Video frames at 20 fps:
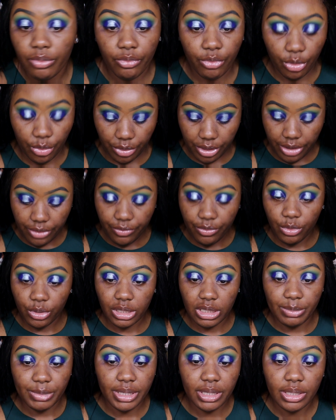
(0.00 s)
for
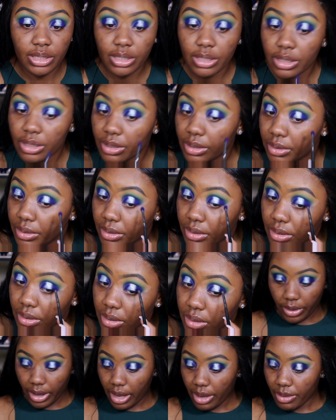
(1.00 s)
reinforcement.
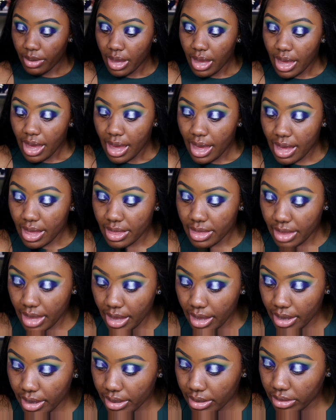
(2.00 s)
Okay, and
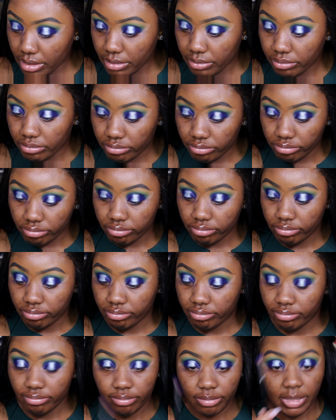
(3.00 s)
then
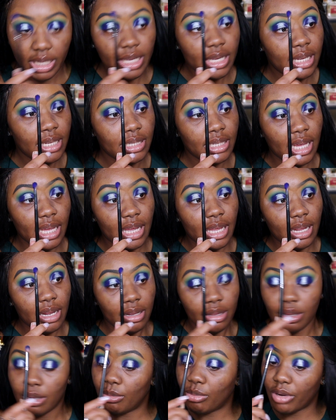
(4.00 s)

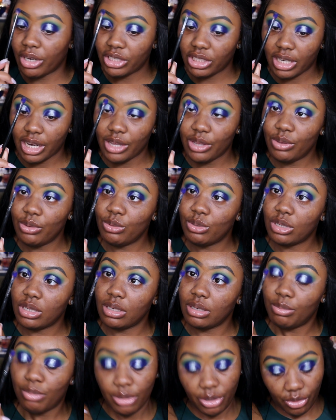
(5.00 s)
taking the brush that I used
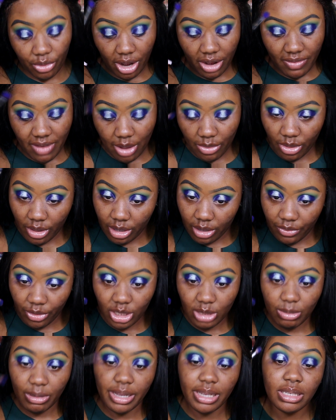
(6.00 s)
to put Crave down in the
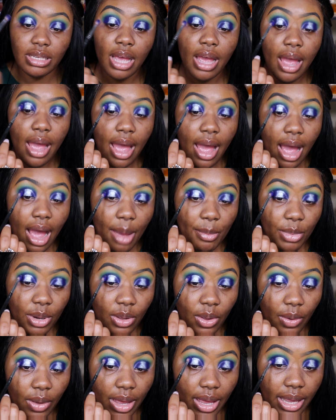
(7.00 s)
first place, I'm gonna
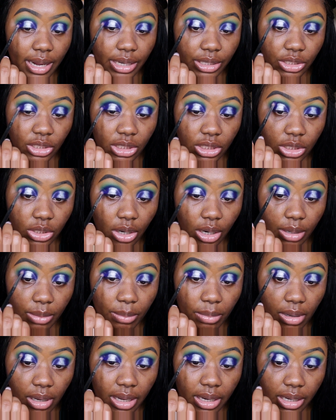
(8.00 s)
go ahead and just
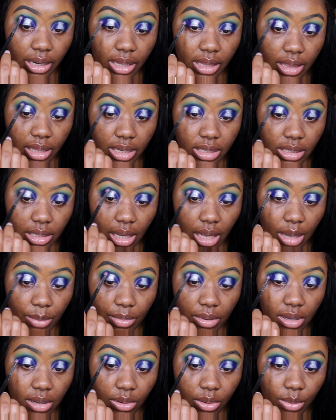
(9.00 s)
start blending this
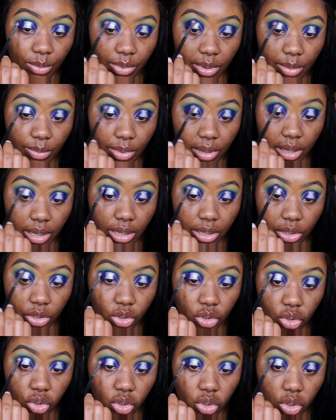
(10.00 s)
up a little bit,
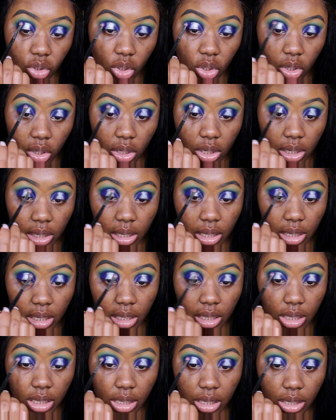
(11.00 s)
because,
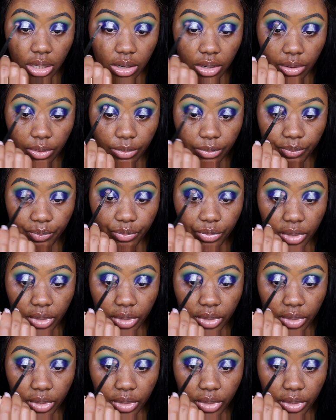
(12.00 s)
you know,